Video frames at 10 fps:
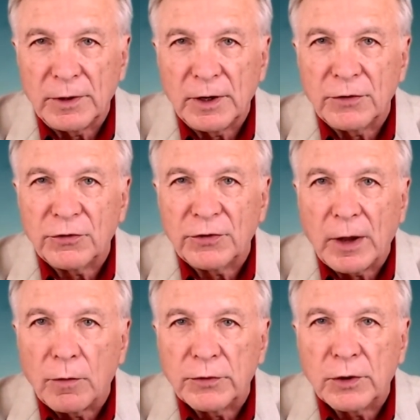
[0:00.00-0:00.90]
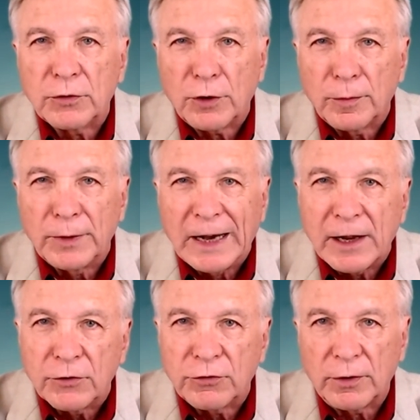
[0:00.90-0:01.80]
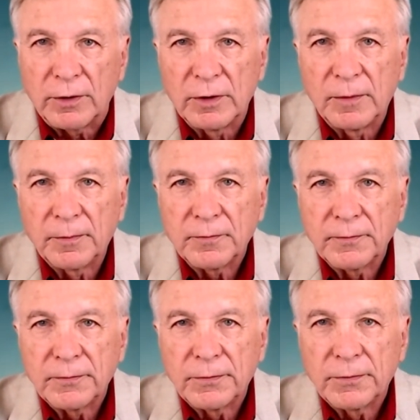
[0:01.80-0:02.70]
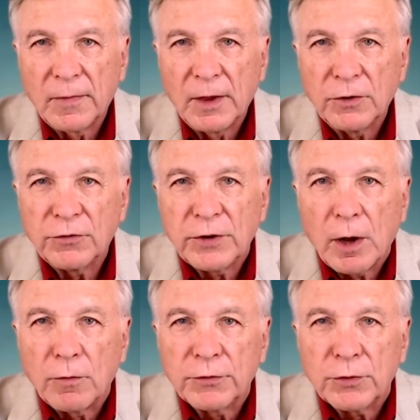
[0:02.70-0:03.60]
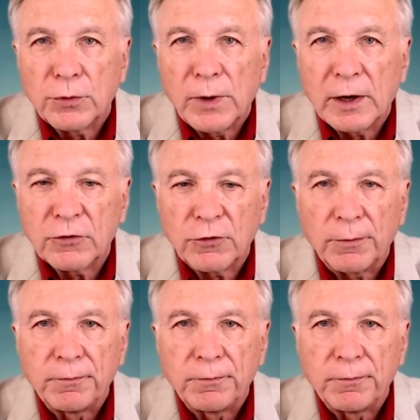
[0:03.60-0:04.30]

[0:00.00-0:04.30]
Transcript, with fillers: it's self determination, self direction.